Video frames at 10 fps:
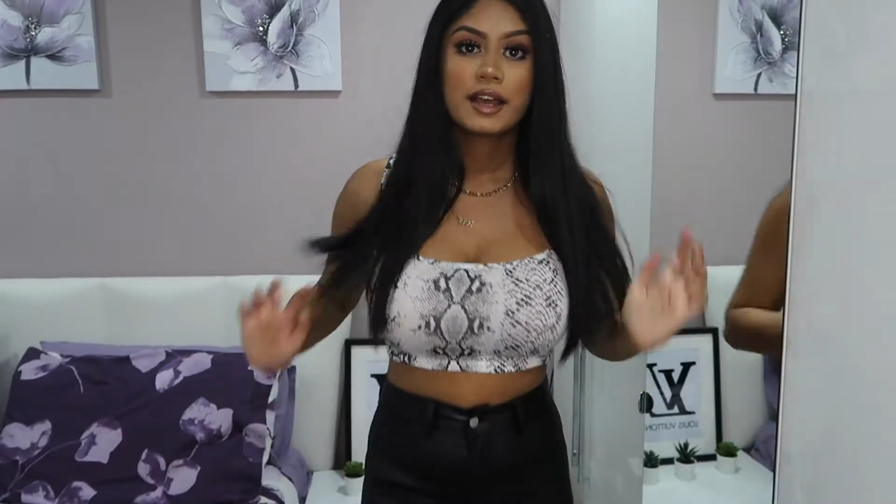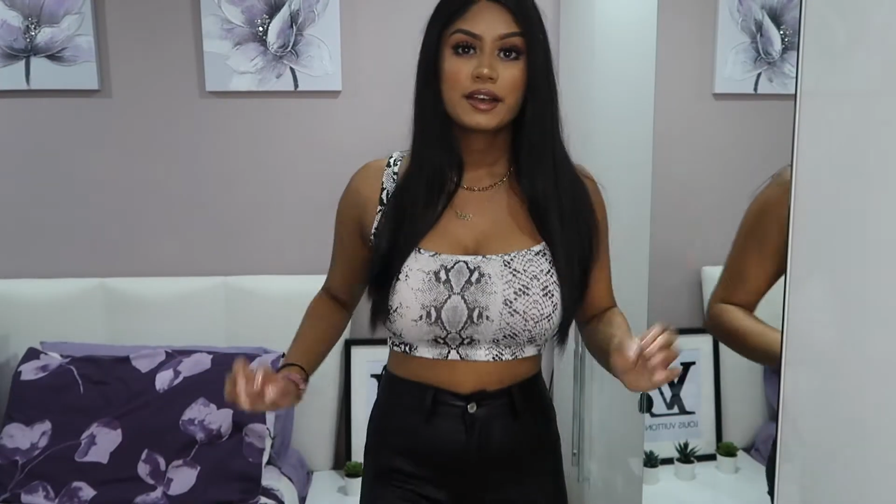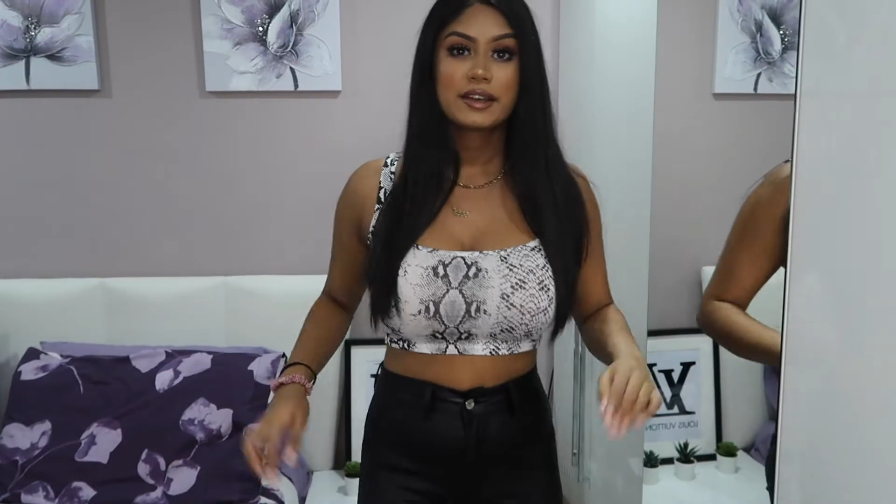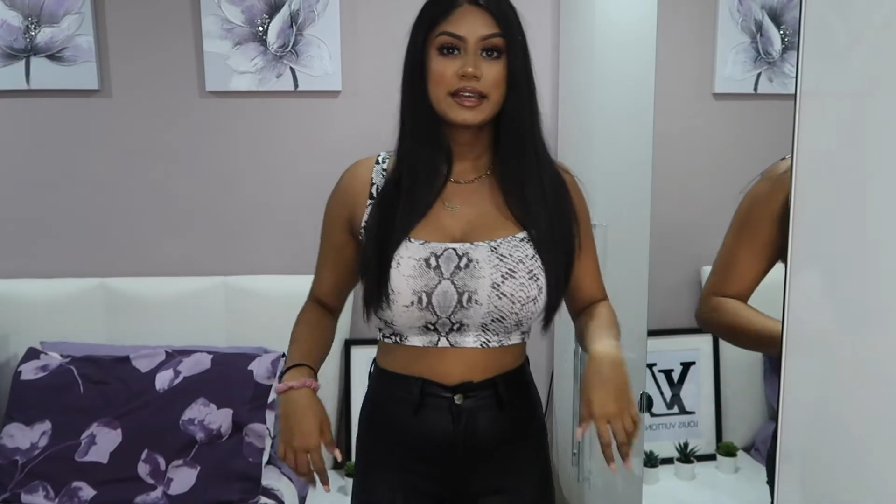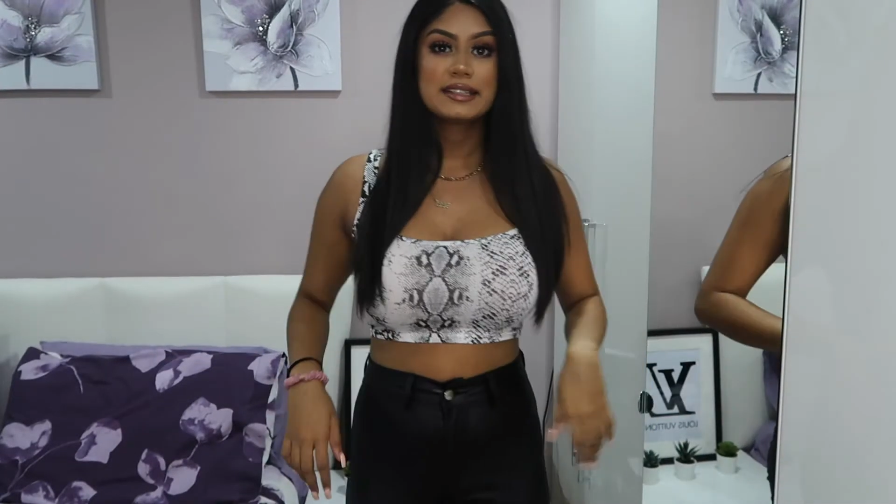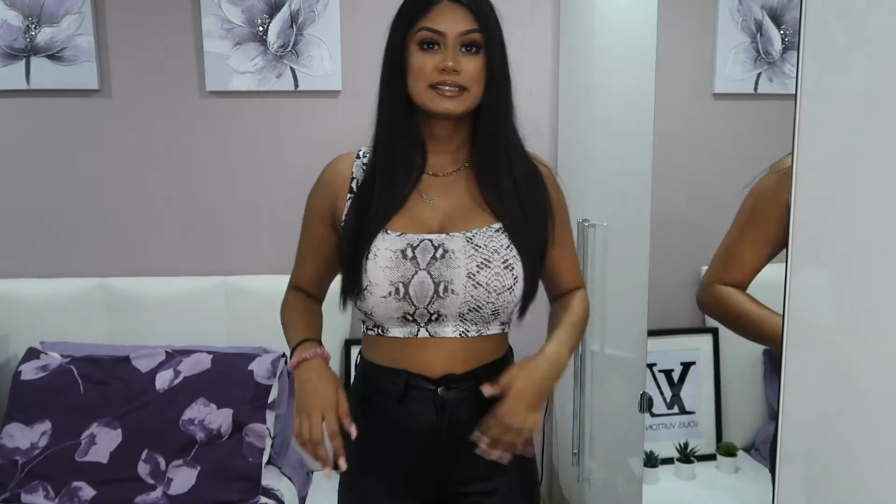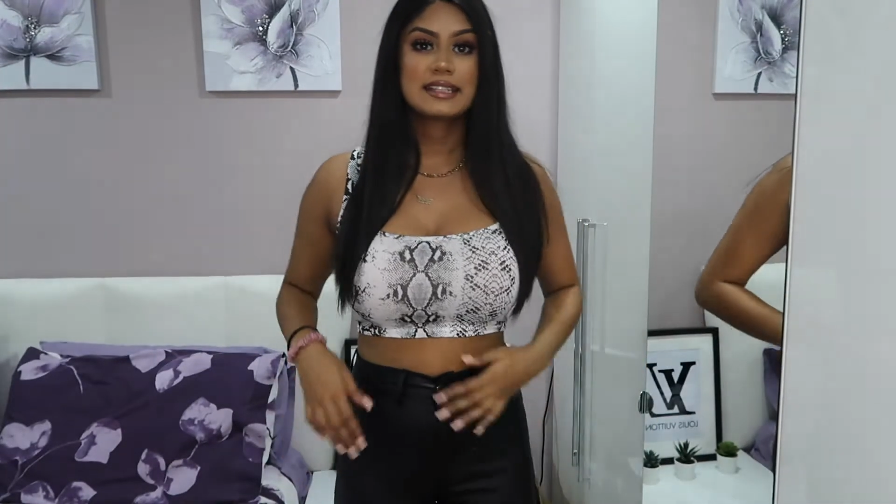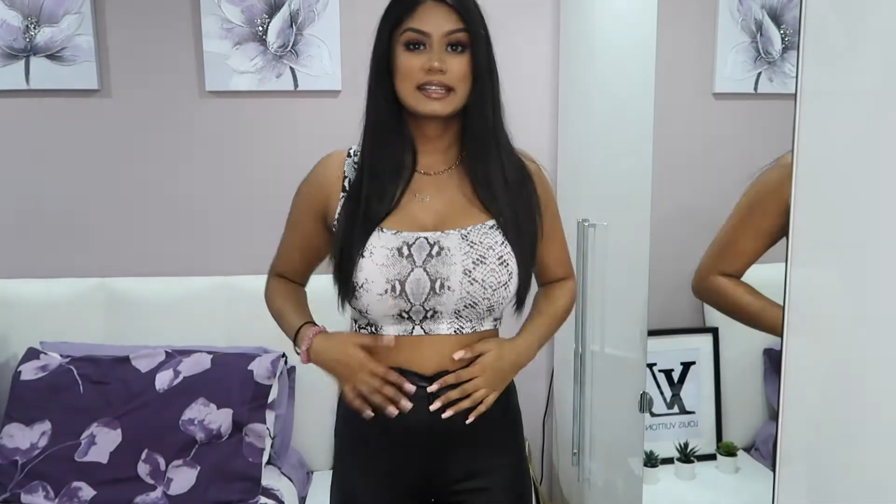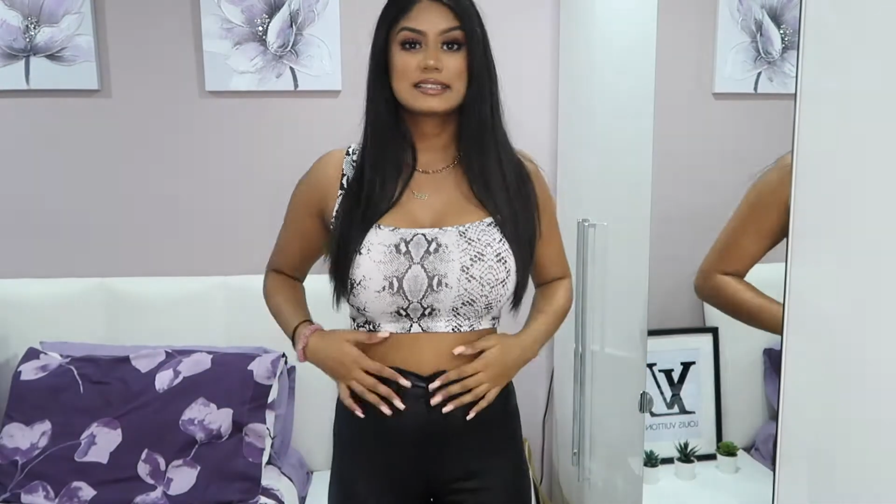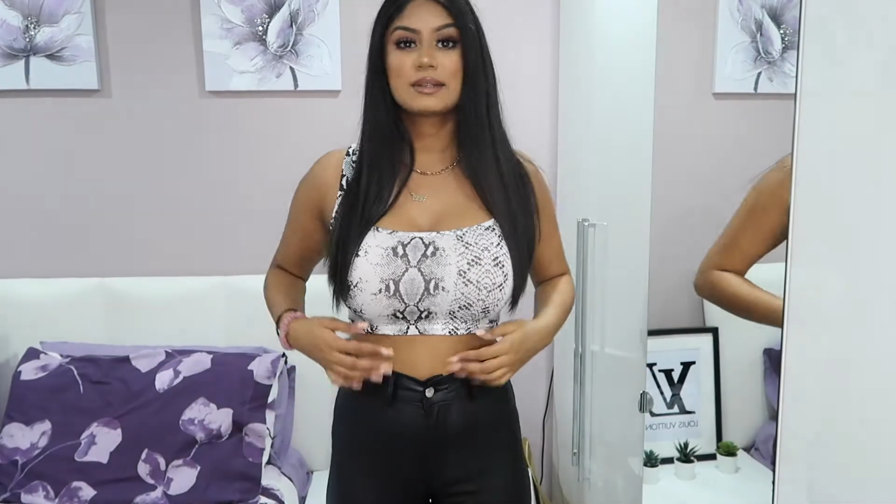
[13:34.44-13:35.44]
Okay, so
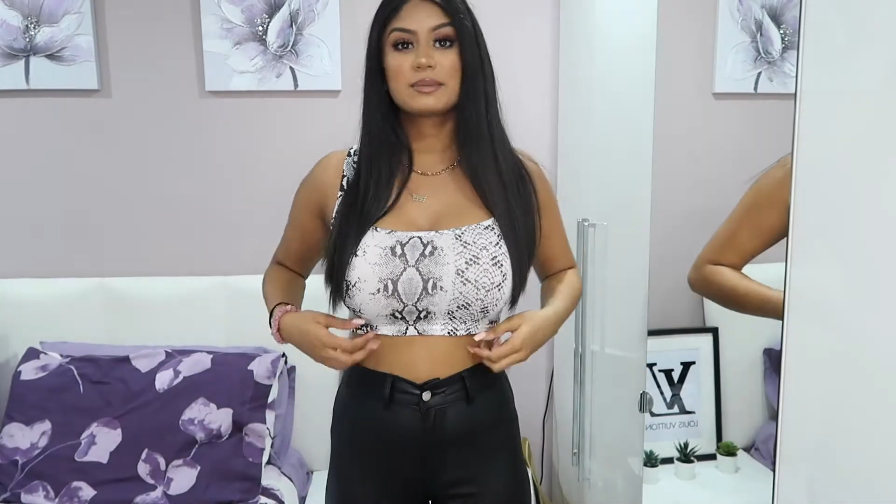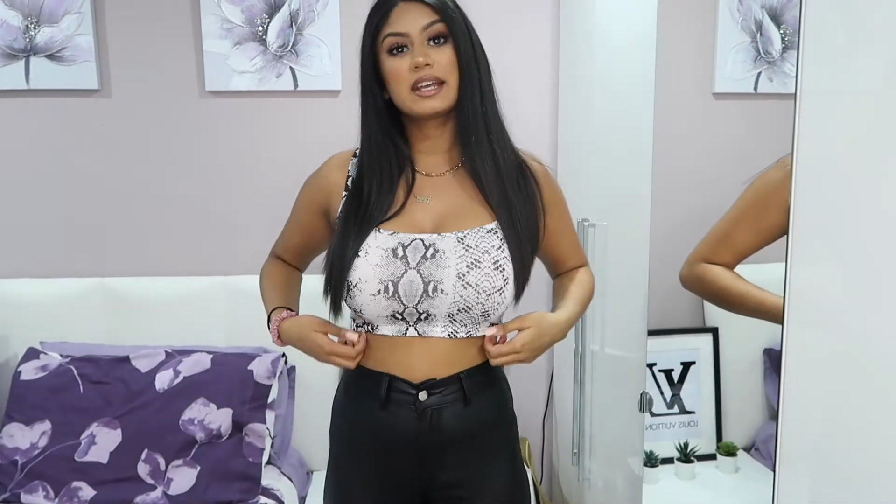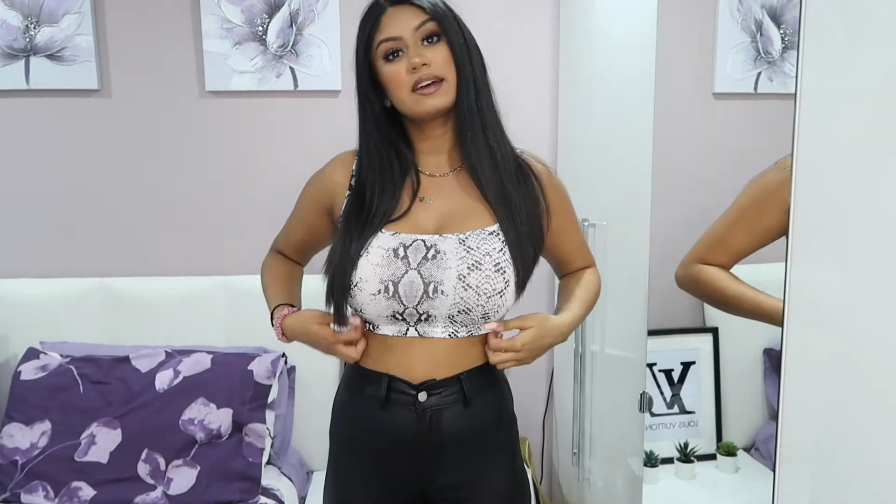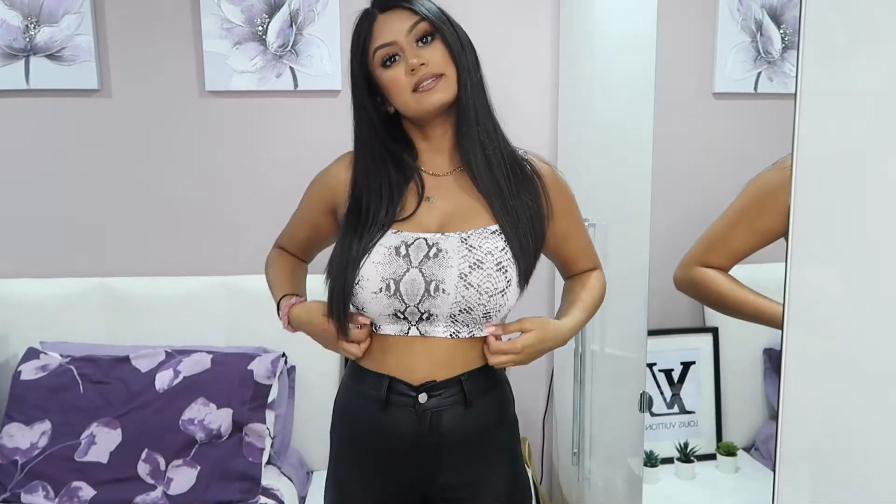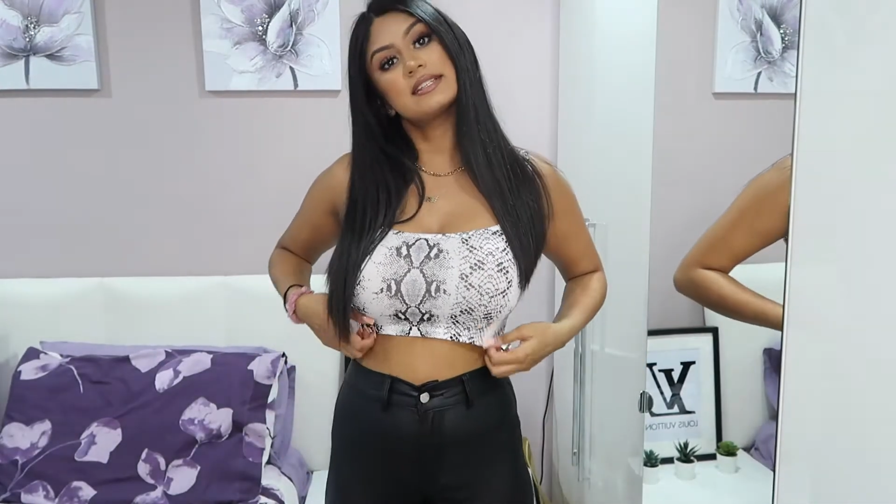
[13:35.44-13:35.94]
next up we have